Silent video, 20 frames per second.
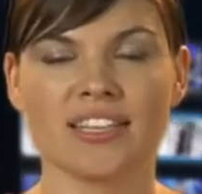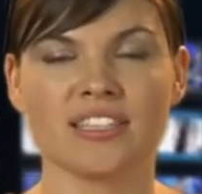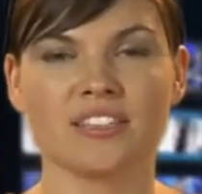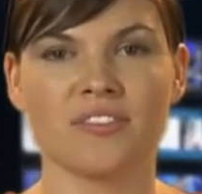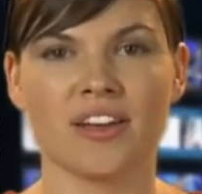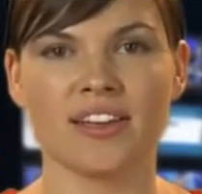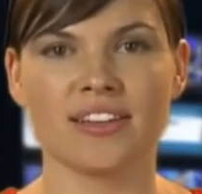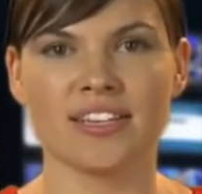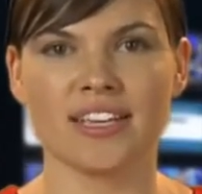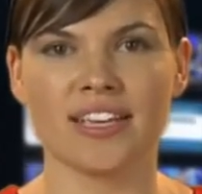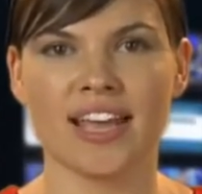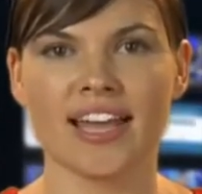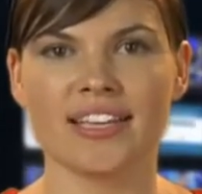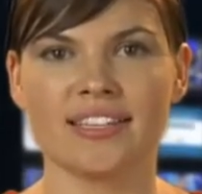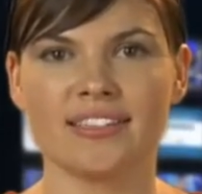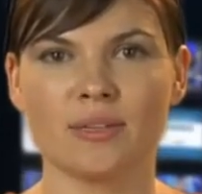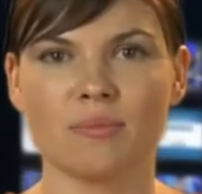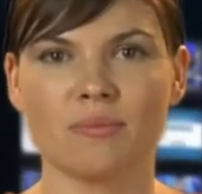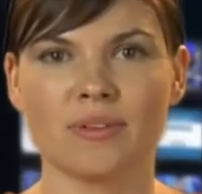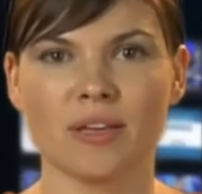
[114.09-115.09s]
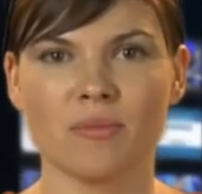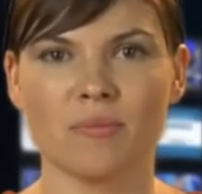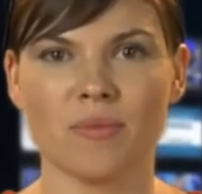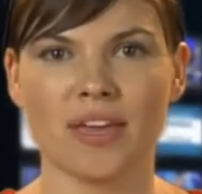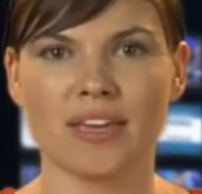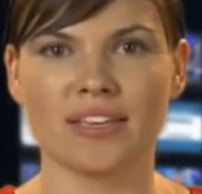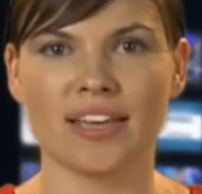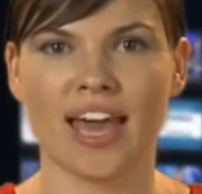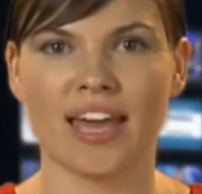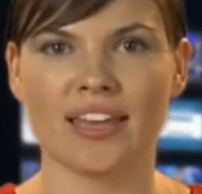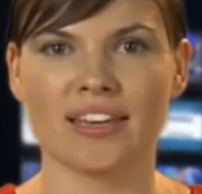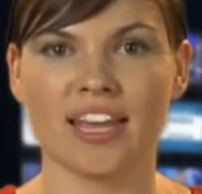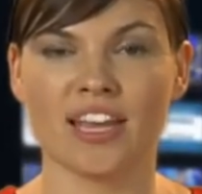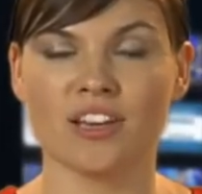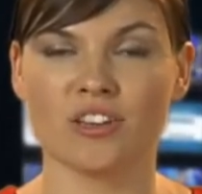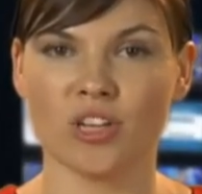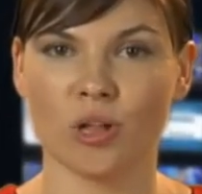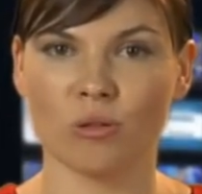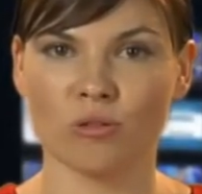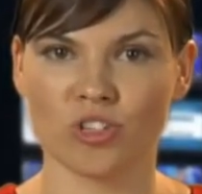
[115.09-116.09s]
Mal just needed to
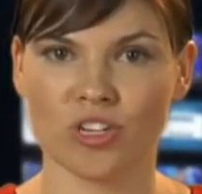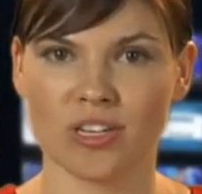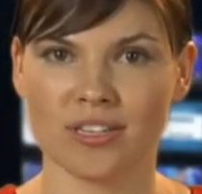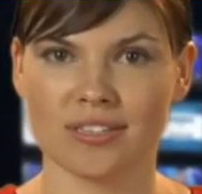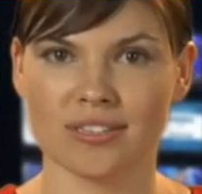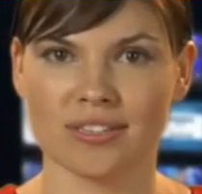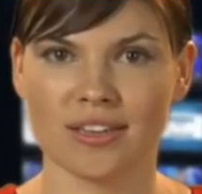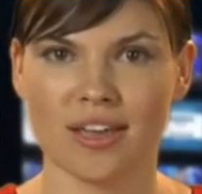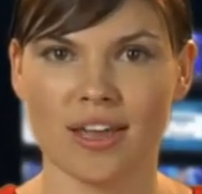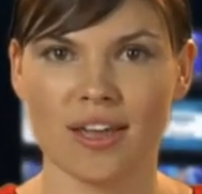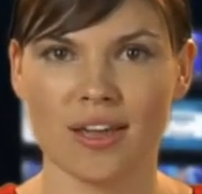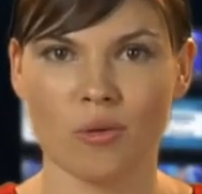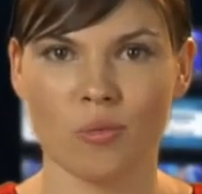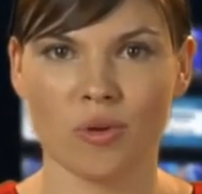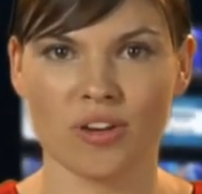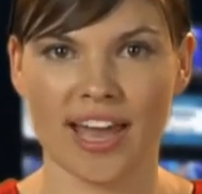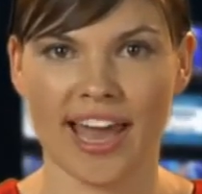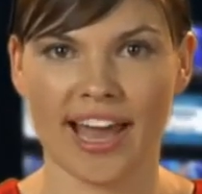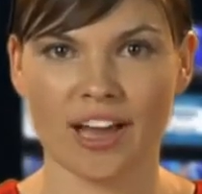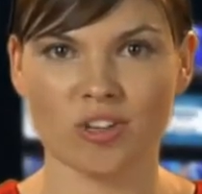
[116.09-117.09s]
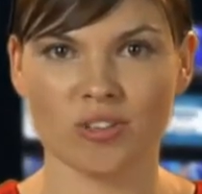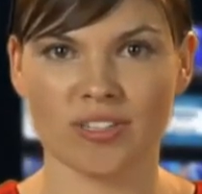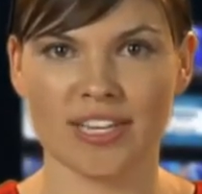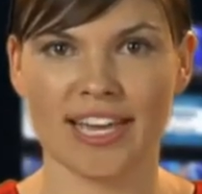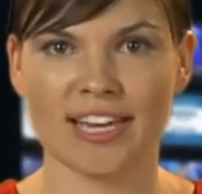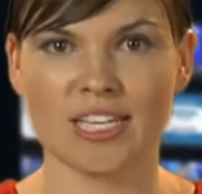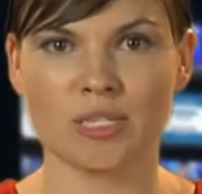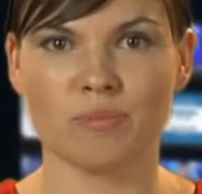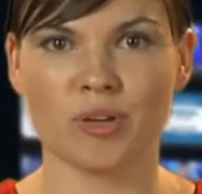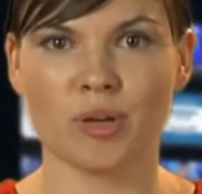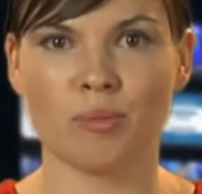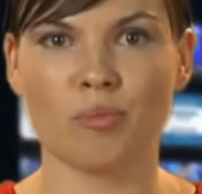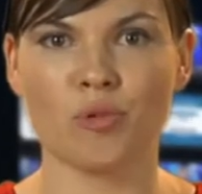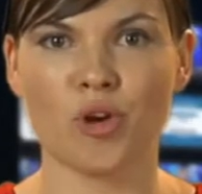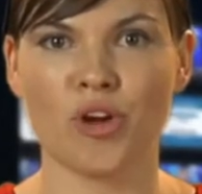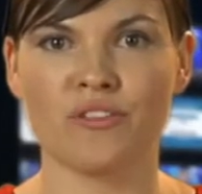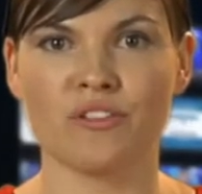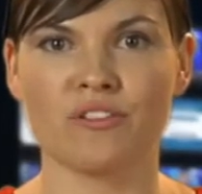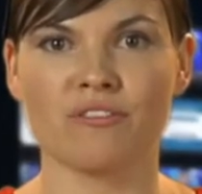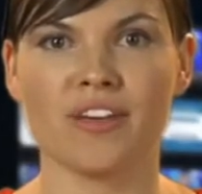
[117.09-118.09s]
tweak my focus and help me ease up a
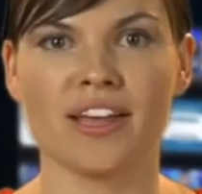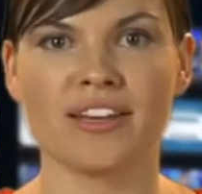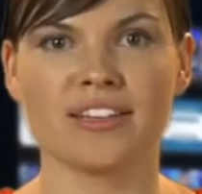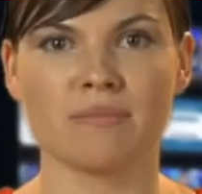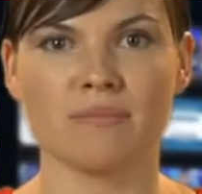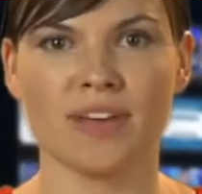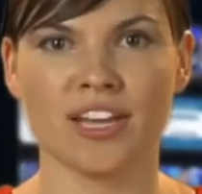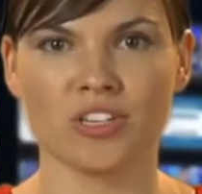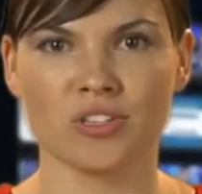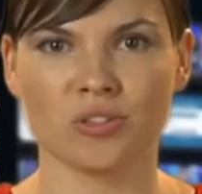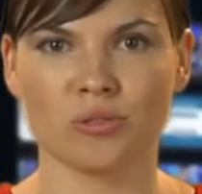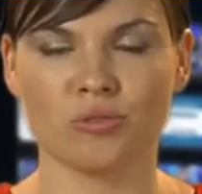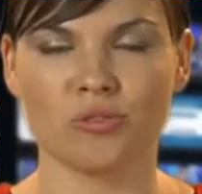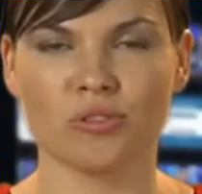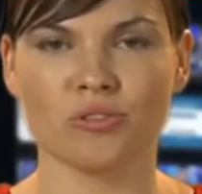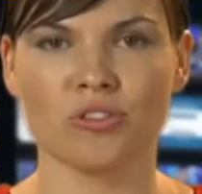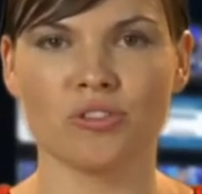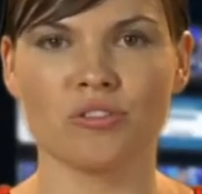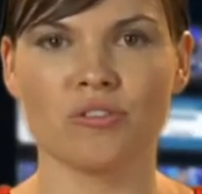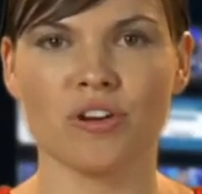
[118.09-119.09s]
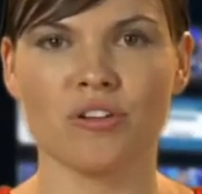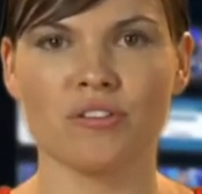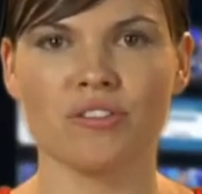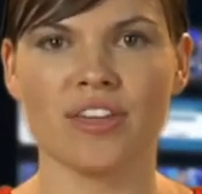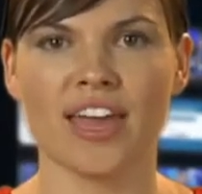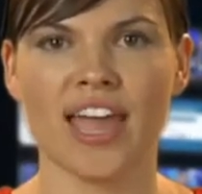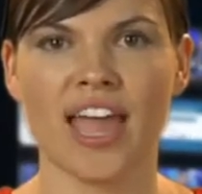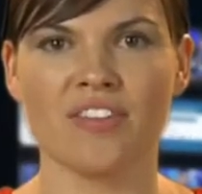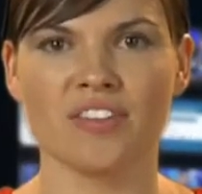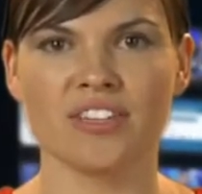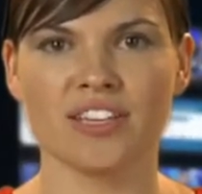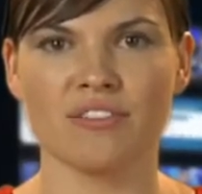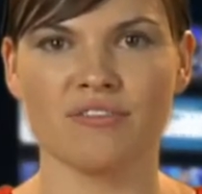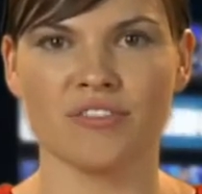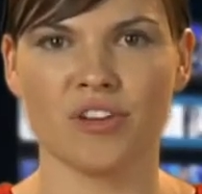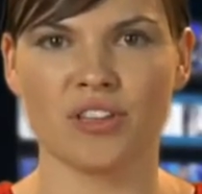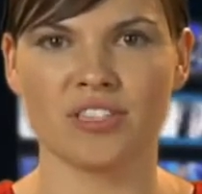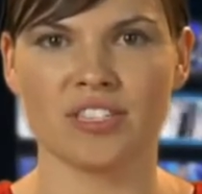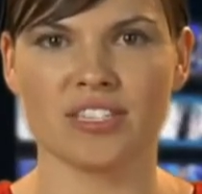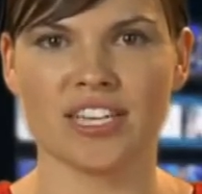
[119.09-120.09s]
bit. Nikki and I have
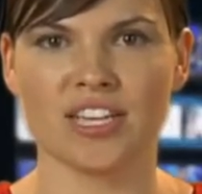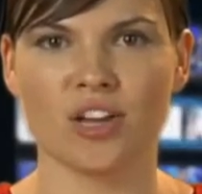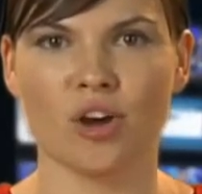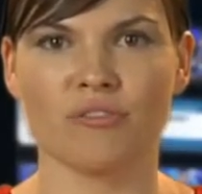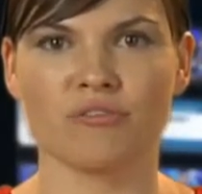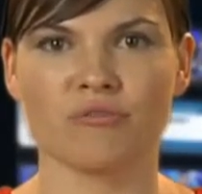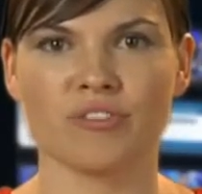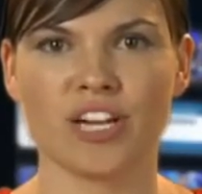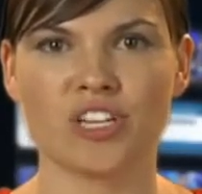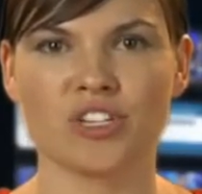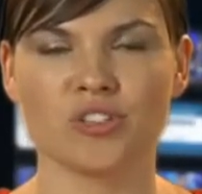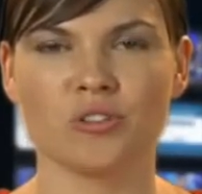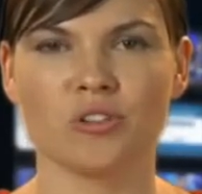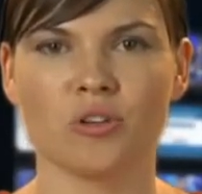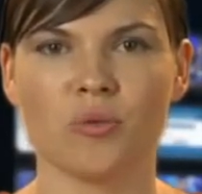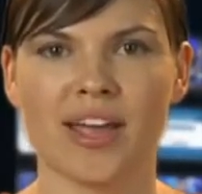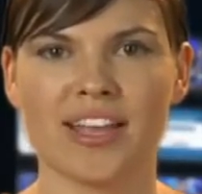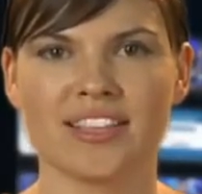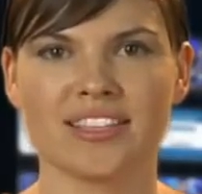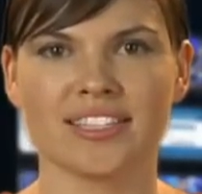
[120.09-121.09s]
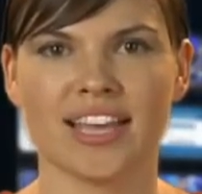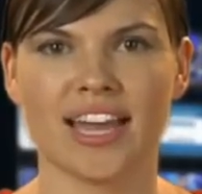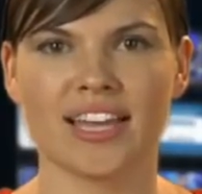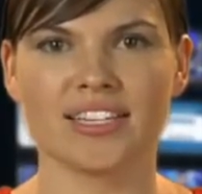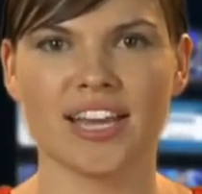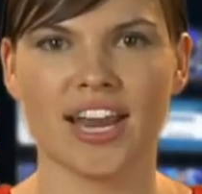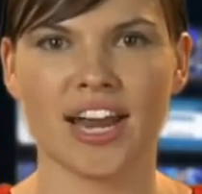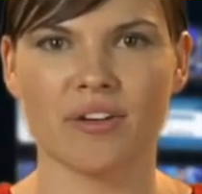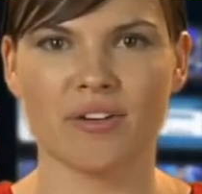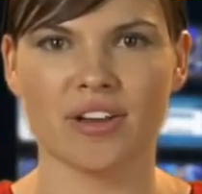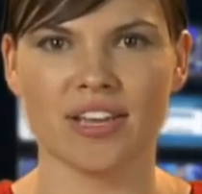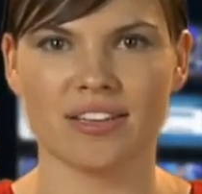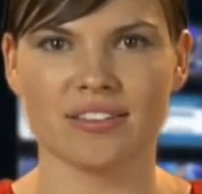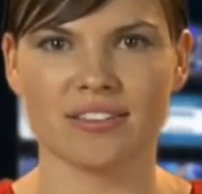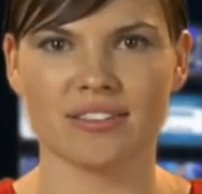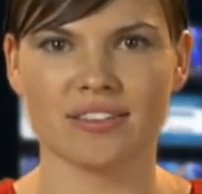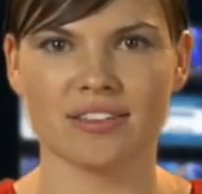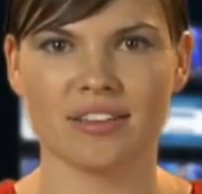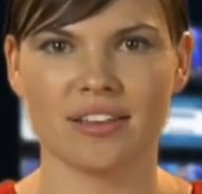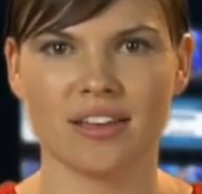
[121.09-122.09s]
continued the tradition with a slight
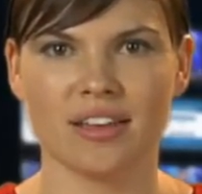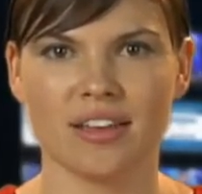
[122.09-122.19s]
variation.